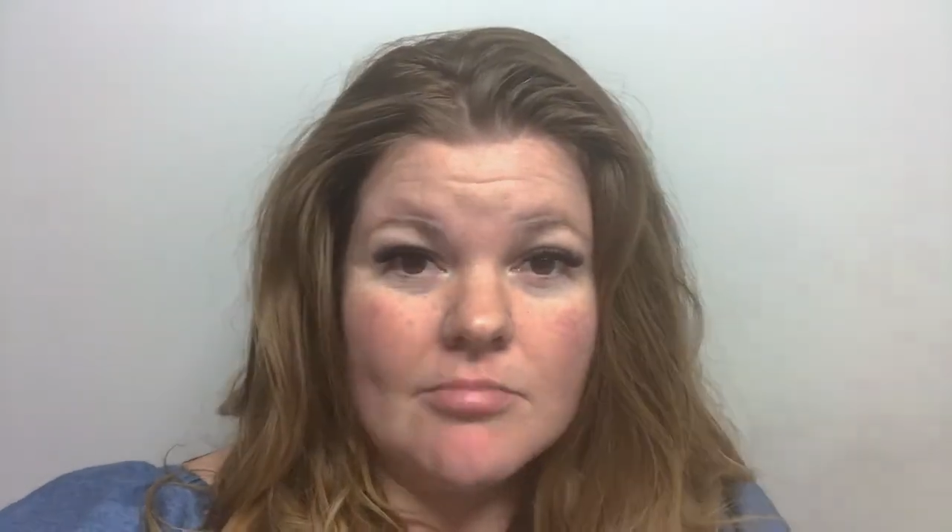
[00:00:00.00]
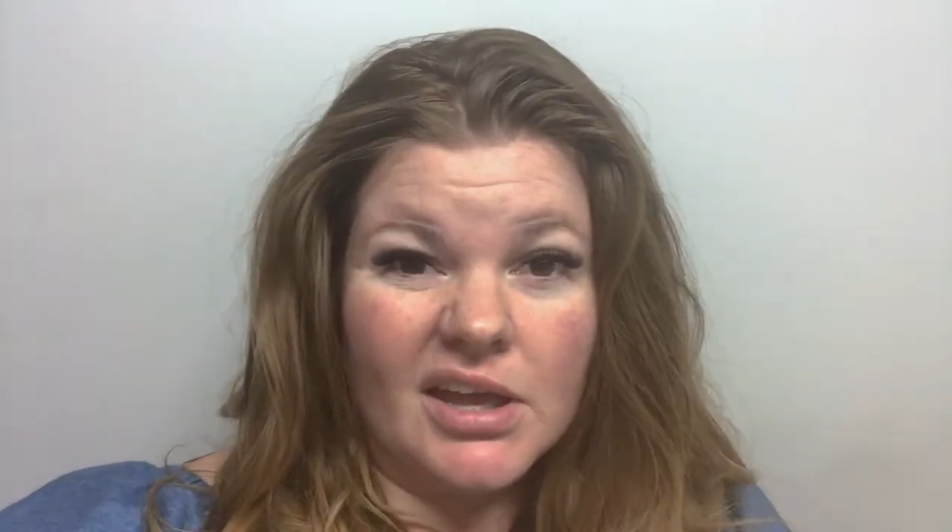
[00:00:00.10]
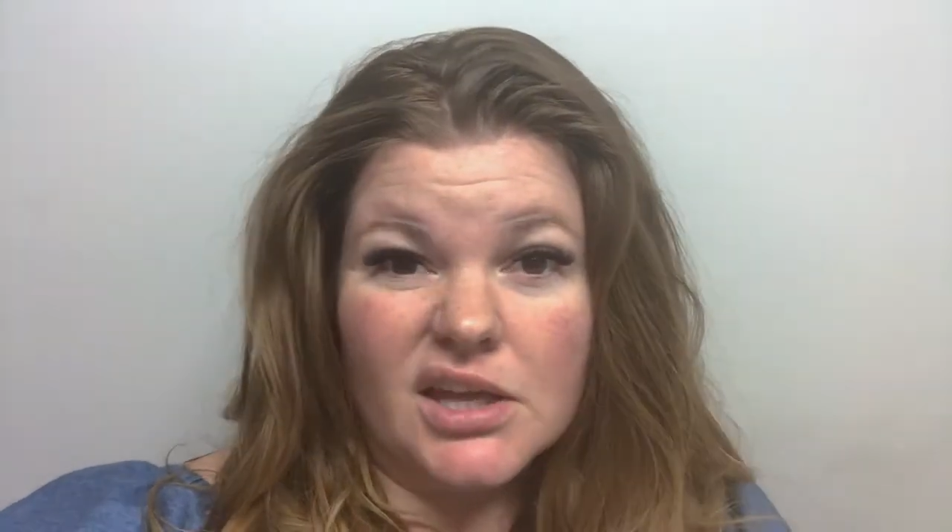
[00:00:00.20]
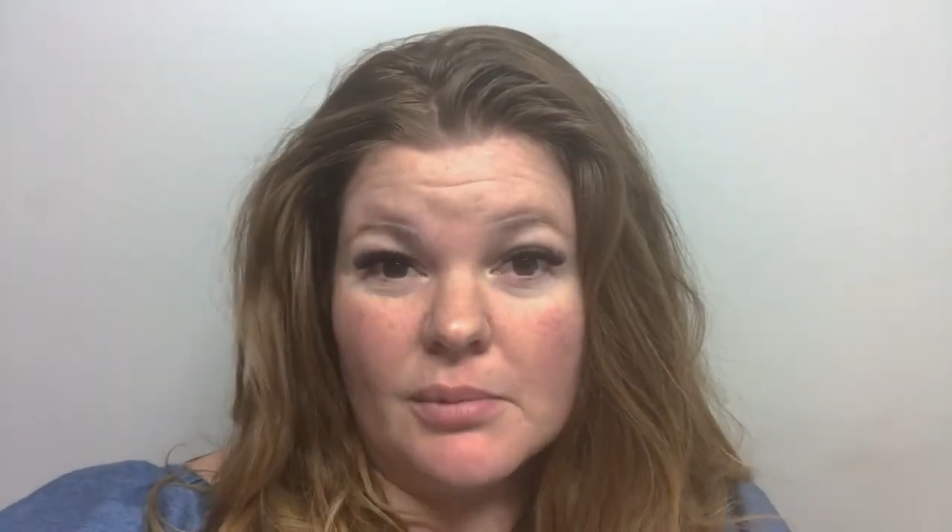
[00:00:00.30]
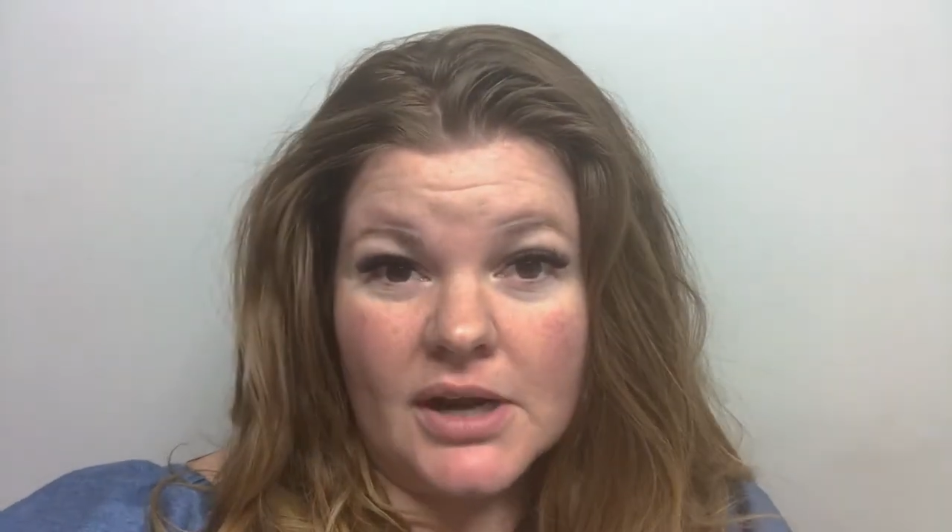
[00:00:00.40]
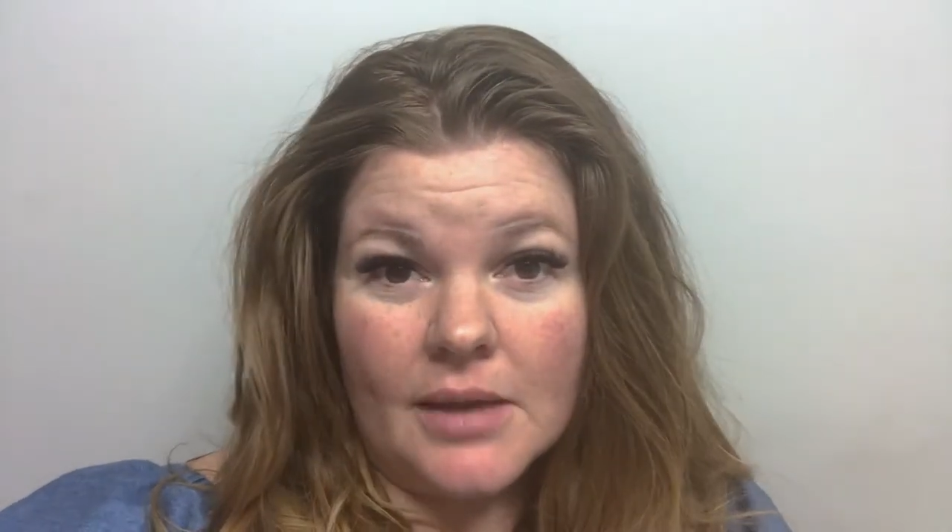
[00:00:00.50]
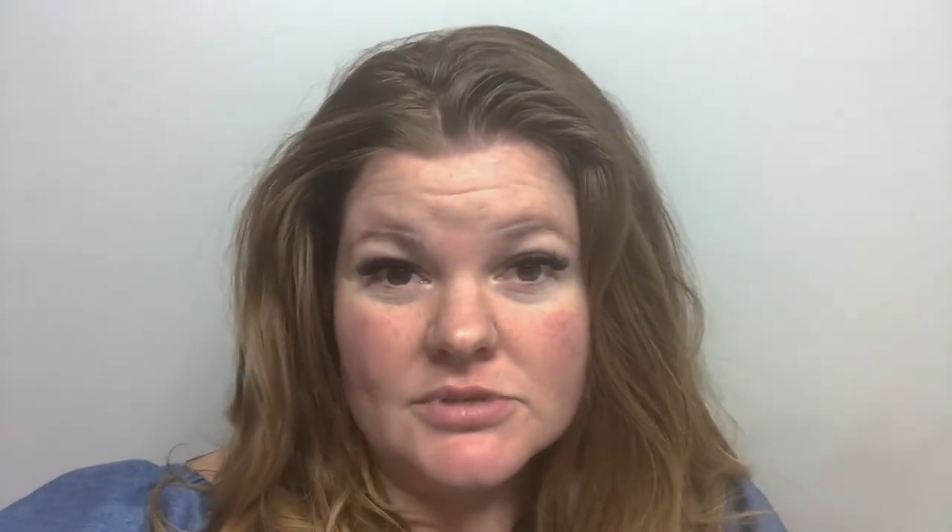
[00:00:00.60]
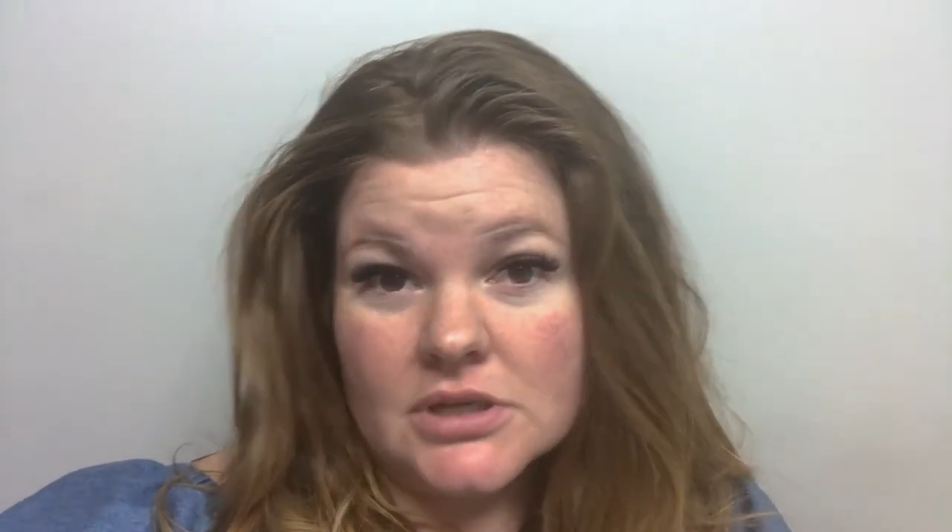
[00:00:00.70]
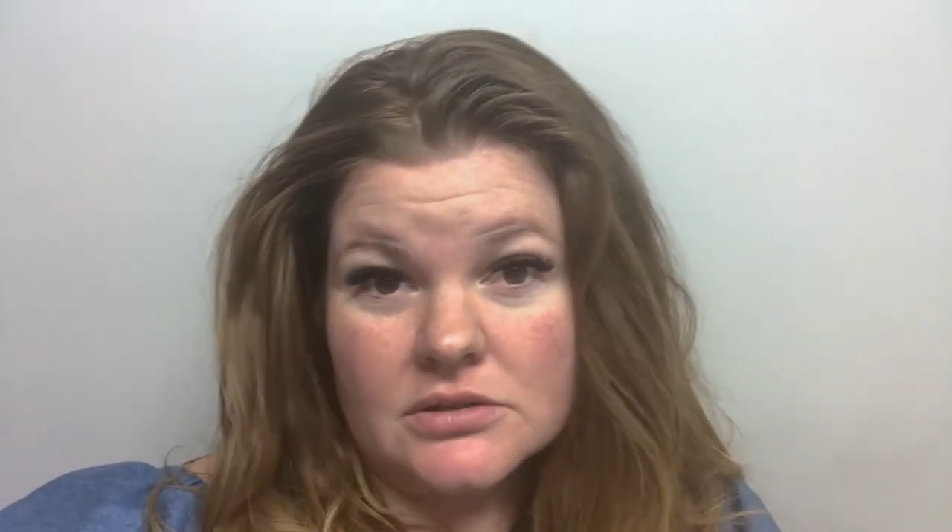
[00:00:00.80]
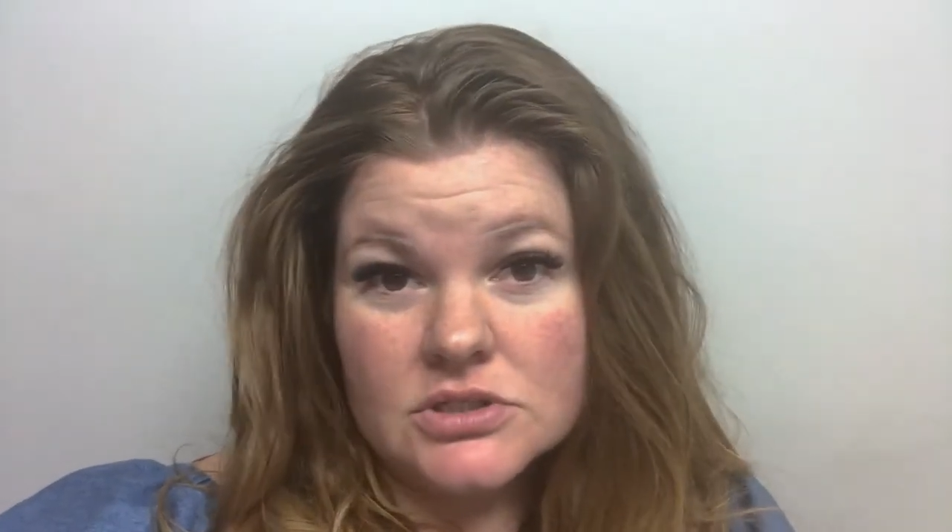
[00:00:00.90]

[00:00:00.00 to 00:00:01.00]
I get them on Amazon,